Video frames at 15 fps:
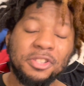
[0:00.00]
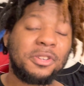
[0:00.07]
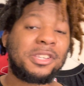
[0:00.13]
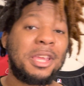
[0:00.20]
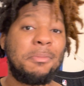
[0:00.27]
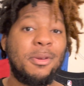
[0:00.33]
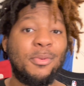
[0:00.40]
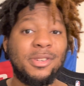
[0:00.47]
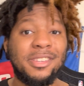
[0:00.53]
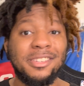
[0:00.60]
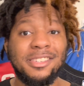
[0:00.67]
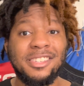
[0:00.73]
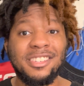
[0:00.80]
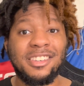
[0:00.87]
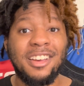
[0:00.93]
looked at me with
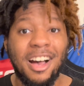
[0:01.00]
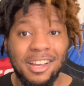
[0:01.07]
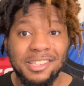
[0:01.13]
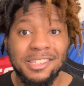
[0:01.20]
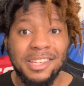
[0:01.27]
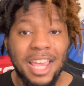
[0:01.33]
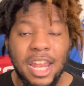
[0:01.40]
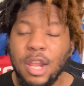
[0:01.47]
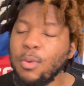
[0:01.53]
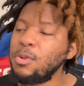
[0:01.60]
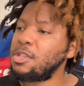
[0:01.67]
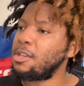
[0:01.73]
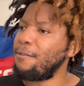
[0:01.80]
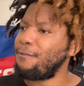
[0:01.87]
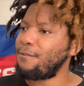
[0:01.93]
disgust, and it
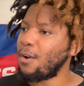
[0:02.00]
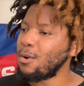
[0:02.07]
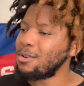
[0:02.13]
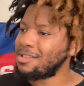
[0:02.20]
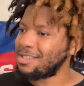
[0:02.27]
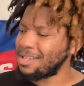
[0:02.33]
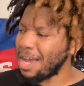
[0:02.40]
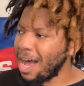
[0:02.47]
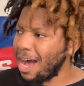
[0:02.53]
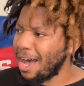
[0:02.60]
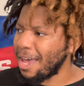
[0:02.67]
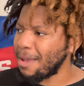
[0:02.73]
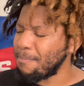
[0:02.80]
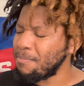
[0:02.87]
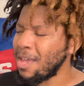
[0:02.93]
was the first
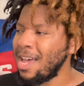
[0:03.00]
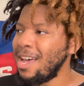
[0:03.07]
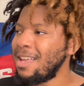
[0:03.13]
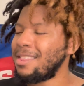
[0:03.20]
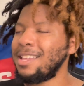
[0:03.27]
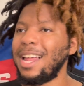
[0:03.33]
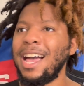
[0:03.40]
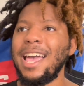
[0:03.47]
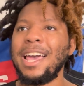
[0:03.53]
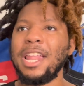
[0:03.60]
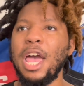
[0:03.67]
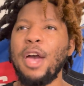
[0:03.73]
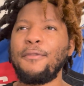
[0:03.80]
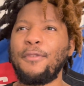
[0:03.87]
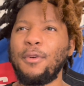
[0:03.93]
time that I had
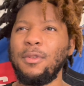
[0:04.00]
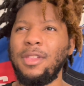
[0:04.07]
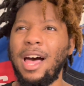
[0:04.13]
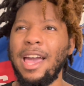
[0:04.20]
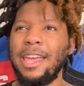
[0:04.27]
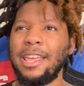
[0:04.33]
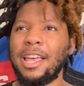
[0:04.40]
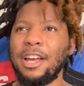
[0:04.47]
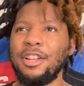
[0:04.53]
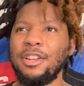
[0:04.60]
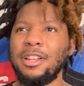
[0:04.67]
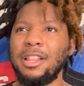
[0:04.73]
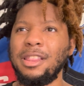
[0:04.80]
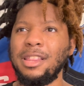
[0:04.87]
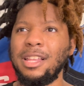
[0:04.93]
ever like
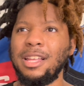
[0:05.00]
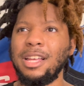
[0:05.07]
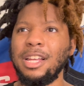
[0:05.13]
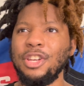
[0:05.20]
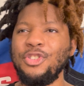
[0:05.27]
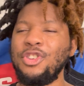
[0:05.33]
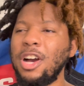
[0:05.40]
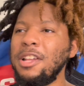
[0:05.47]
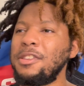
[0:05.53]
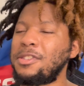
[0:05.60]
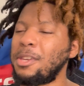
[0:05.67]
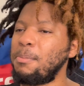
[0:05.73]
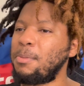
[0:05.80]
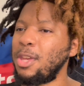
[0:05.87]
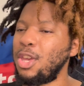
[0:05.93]
done
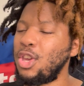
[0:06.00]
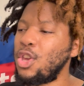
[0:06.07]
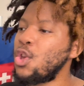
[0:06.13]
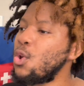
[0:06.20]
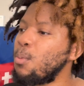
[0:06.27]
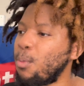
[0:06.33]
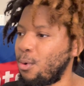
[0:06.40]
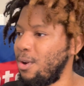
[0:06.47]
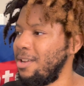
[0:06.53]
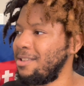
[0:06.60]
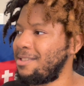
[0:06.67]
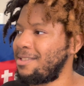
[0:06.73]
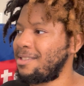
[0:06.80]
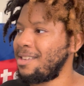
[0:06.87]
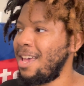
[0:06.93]
something
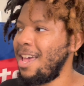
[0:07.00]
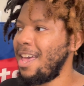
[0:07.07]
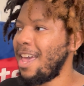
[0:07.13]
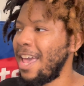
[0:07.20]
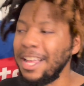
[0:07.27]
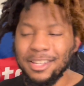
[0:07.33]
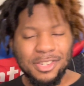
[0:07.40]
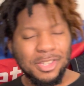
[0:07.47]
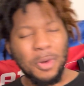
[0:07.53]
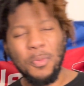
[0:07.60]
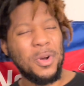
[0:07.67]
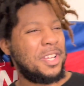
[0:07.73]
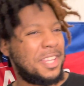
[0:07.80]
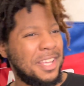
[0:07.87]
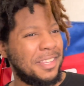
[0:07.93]
humorous and
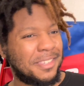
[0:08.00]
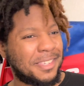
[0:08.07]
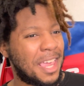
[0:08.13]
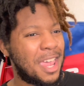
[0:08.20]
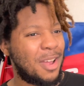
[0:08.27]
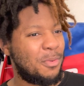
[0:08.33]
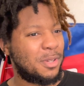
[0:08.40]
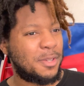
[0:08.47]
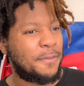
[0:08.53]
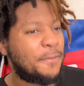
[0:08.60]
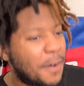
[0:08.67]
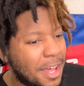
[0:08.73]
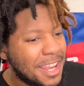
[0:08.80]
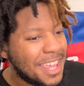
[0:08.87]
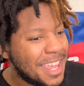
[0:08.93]
someone didn't say it was
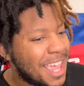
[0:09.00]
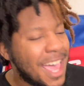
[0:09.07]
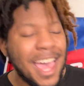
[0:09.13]
funny.